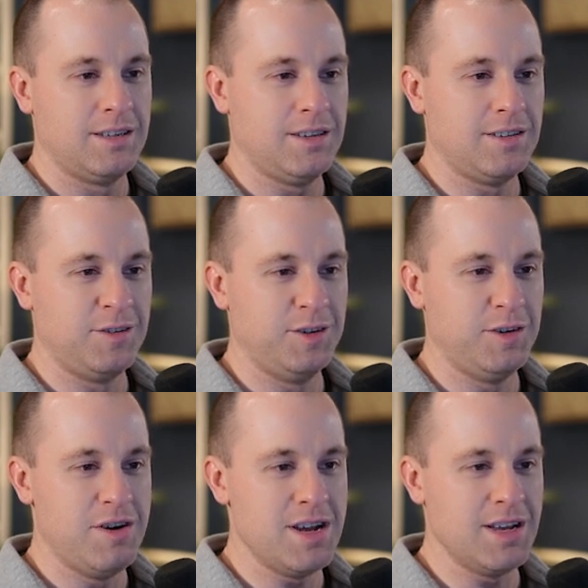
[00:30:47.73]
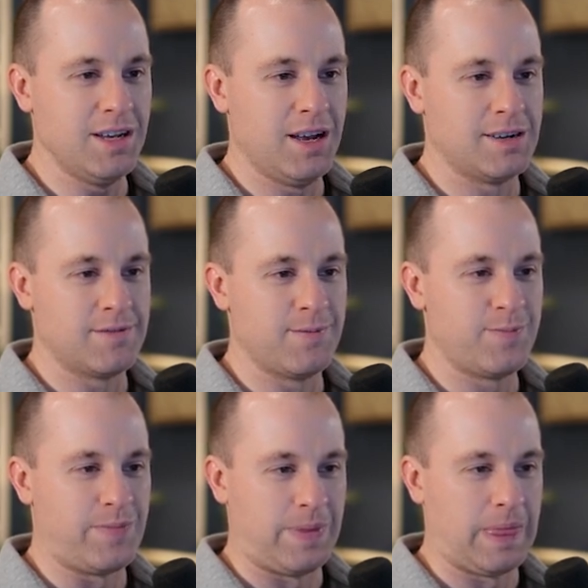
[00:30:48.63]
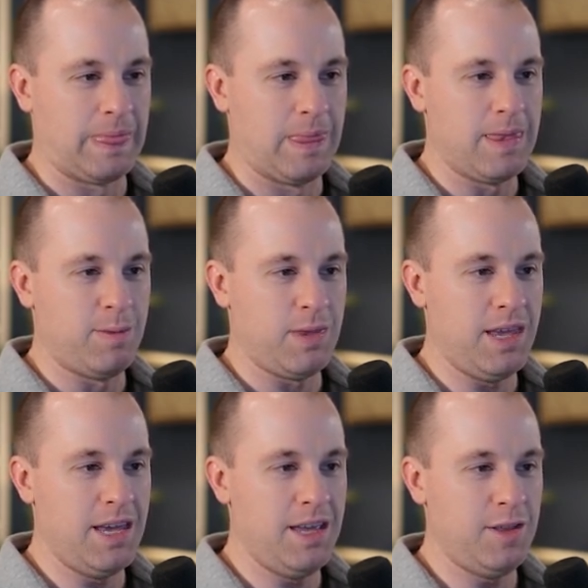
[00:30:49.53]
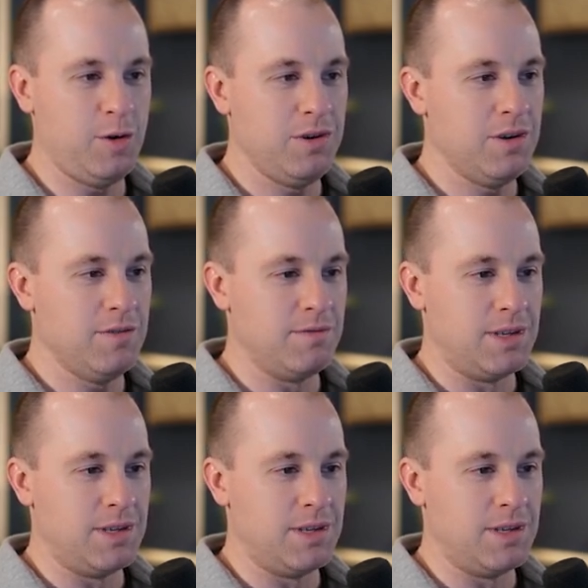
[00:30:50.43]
This is a little nerve-wracking. And there we go.